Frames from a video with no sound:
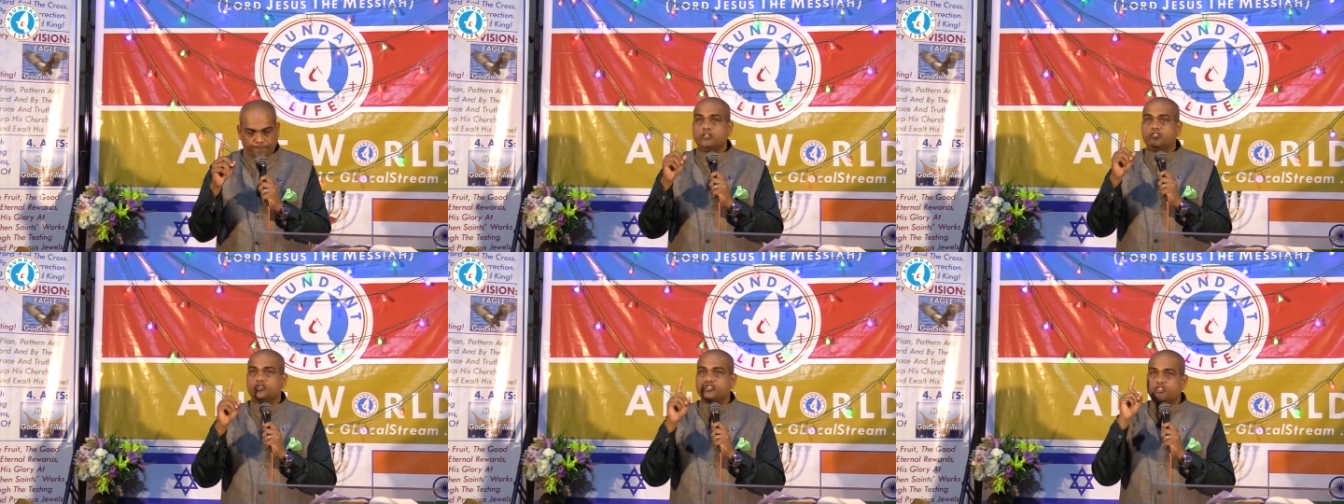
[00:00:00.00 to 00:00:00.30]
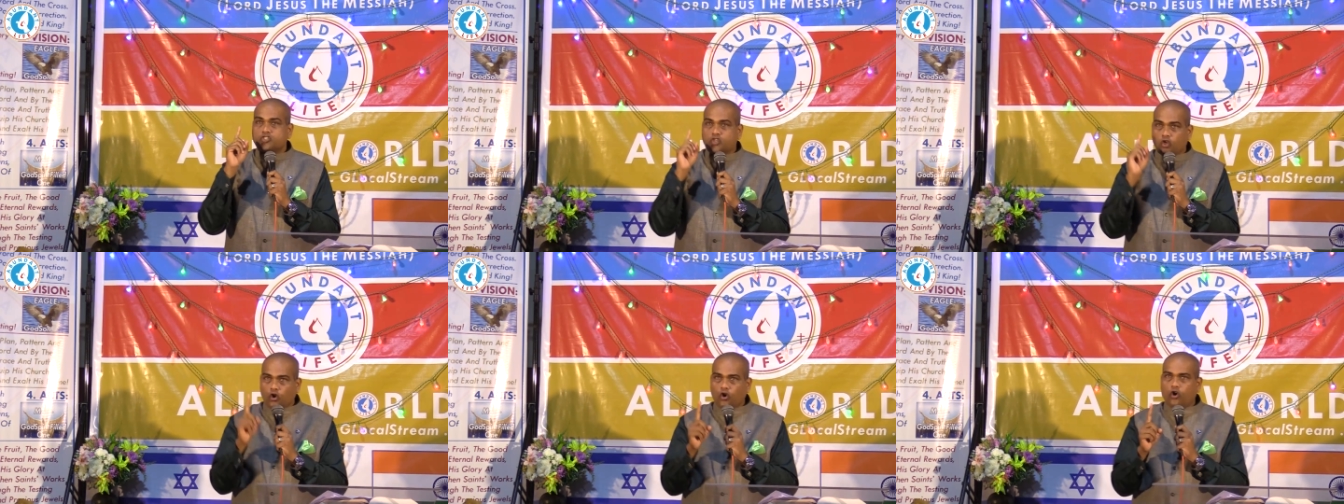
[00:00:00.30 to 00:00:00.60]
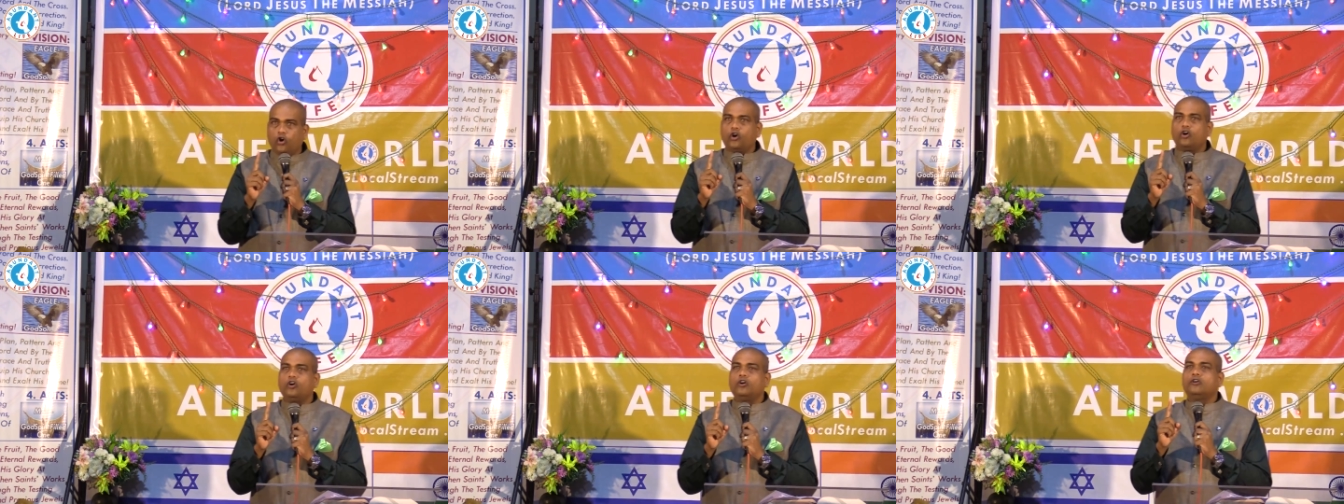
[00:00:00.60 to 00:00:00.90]

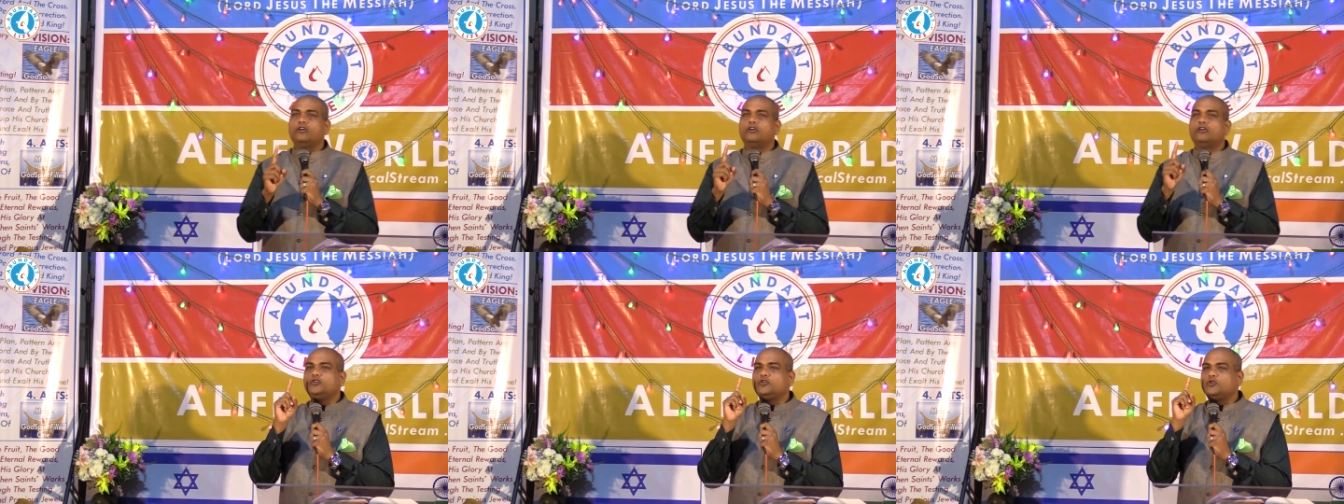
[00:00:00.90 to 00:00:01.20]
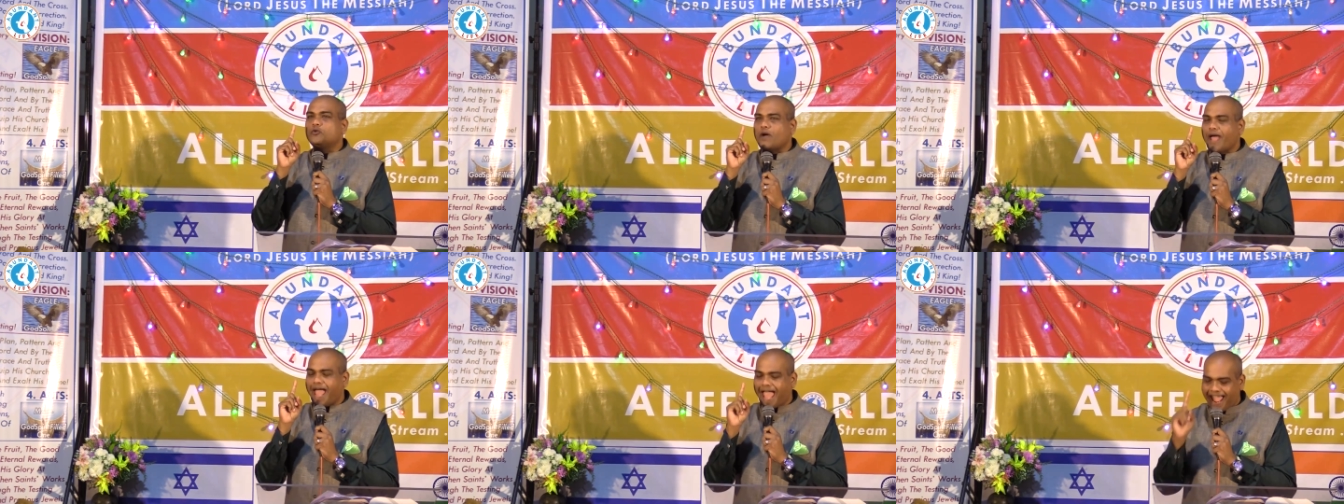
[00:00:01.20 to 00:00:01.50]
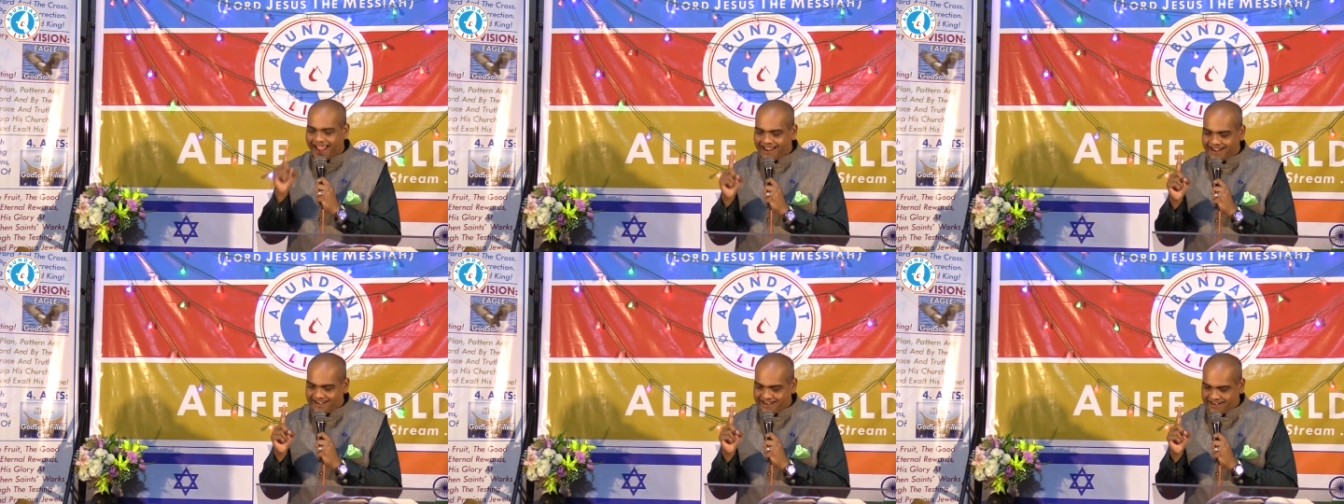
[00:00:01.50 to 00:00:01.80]
slow to
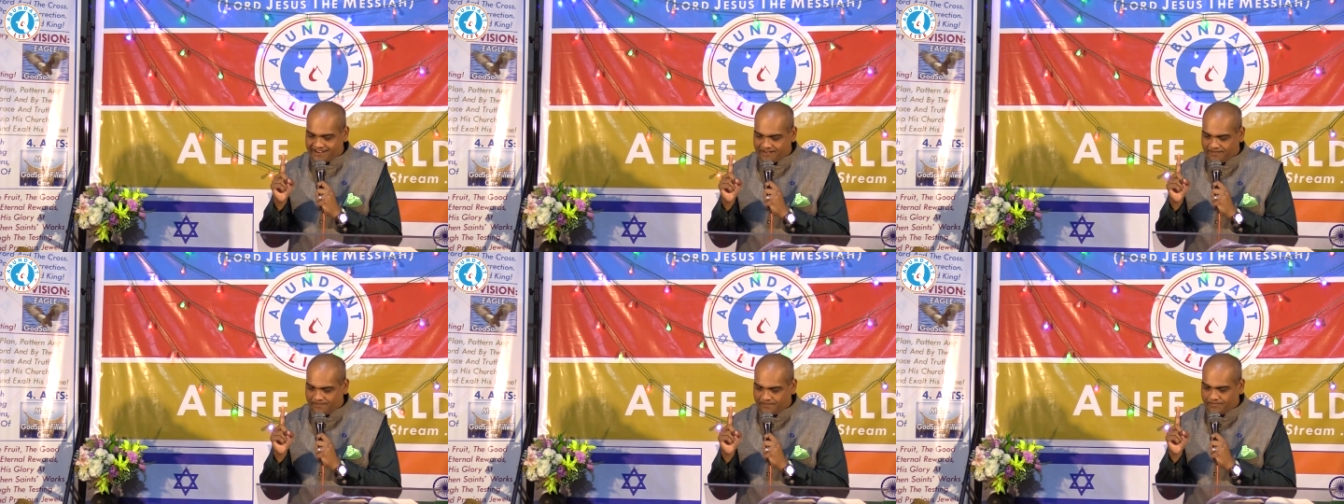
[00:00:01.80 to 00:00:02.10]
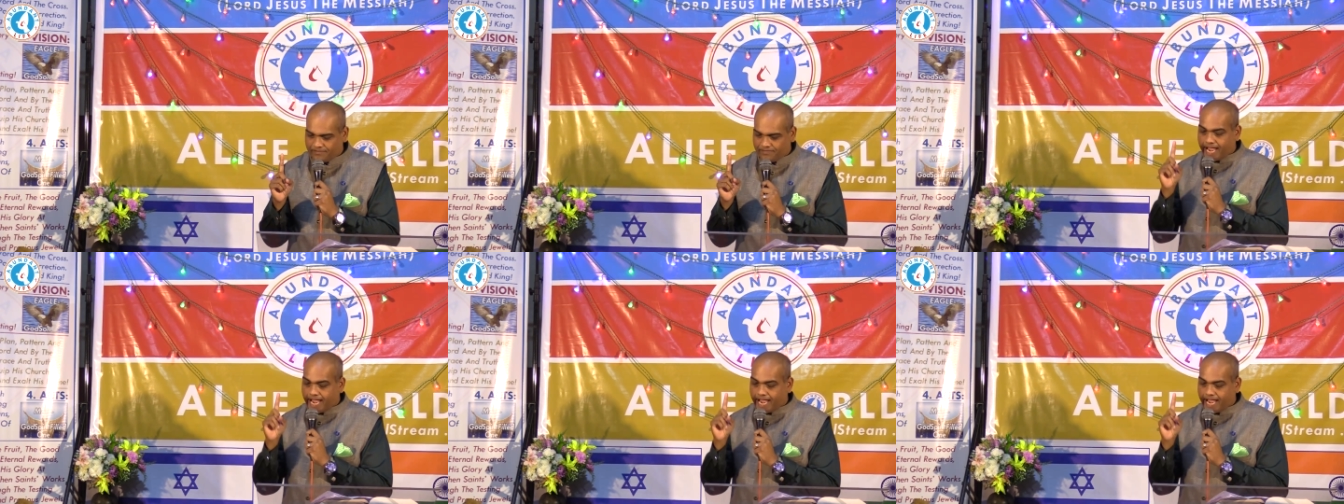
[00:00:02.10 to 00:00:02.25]
anger,